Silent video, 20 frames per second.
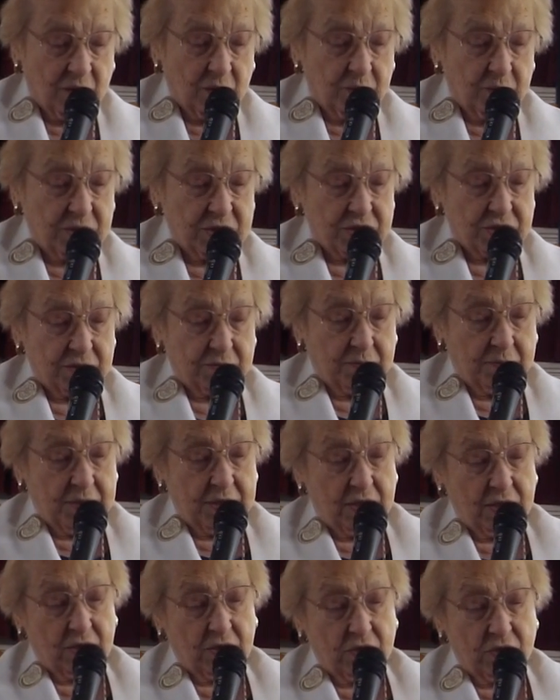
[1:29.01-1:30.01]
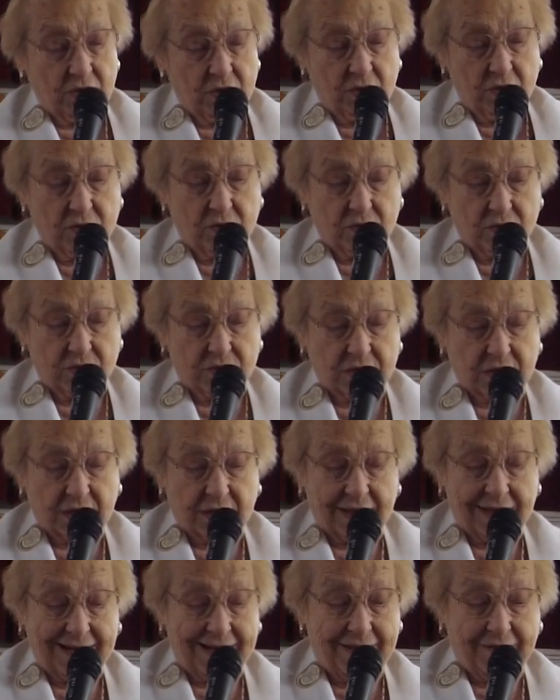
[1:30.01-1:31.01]
which in being used
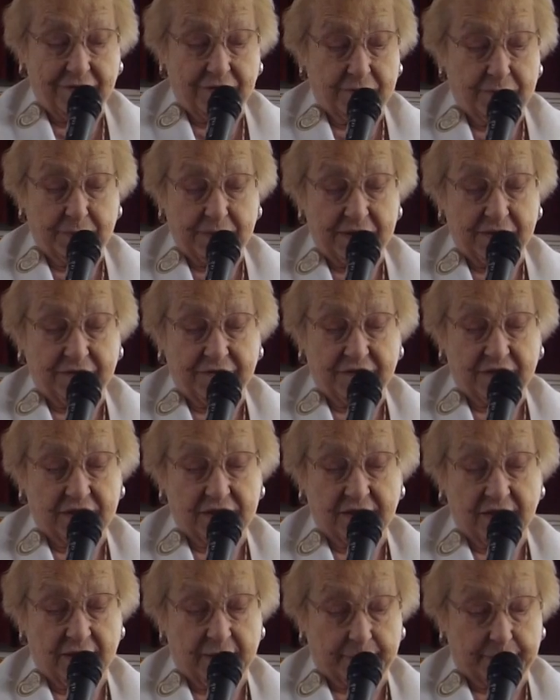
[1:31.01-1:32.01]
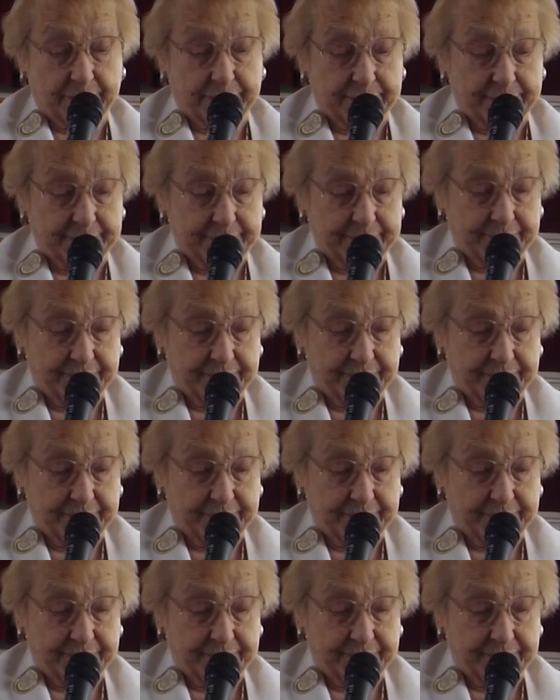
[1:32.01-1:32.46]
can never be filled up.